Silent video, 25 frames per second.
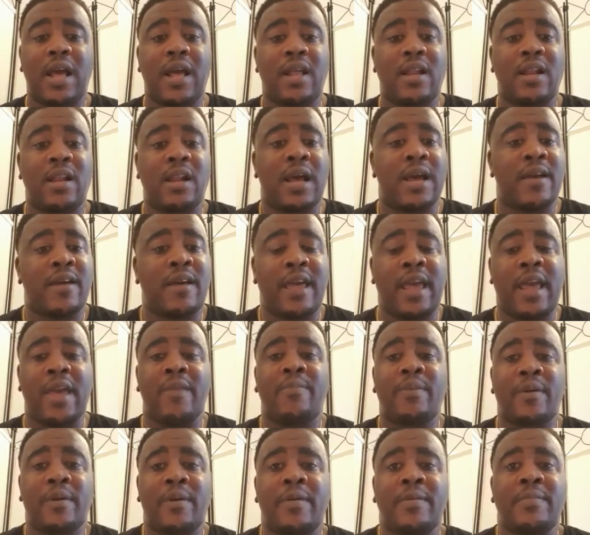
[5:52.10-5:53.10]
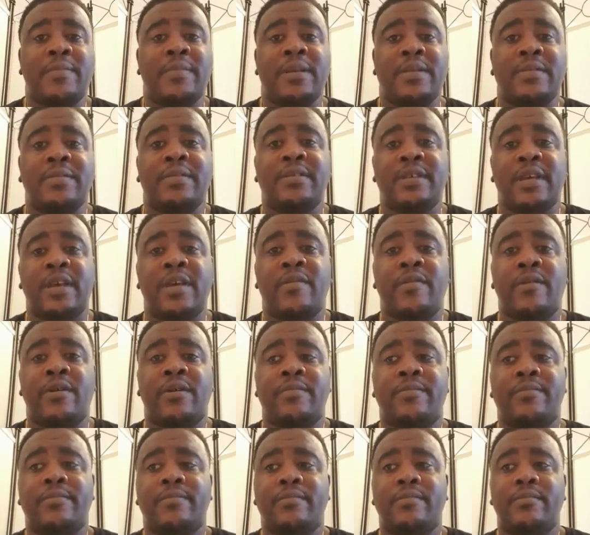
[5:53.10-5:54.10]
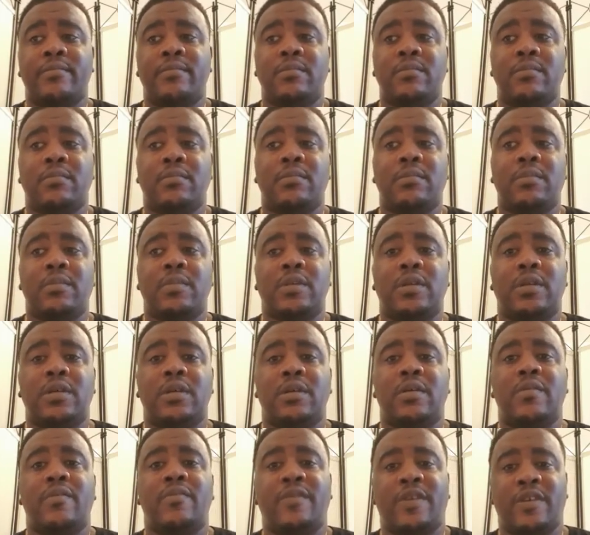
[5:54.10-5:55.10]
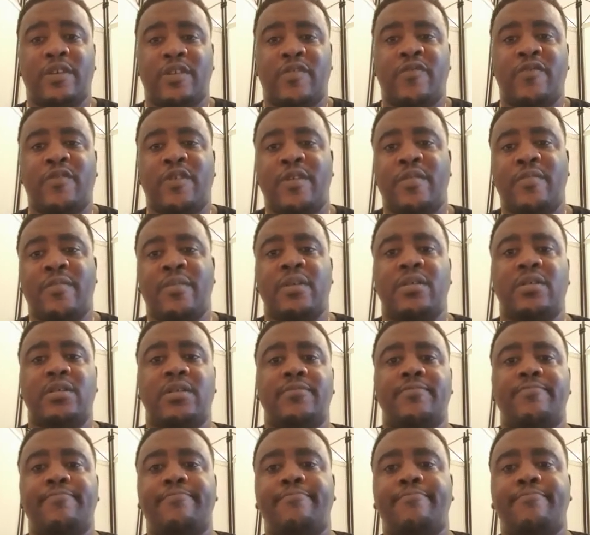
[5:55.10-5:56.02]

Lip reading: like Abraham and Sarah. Thank you very much.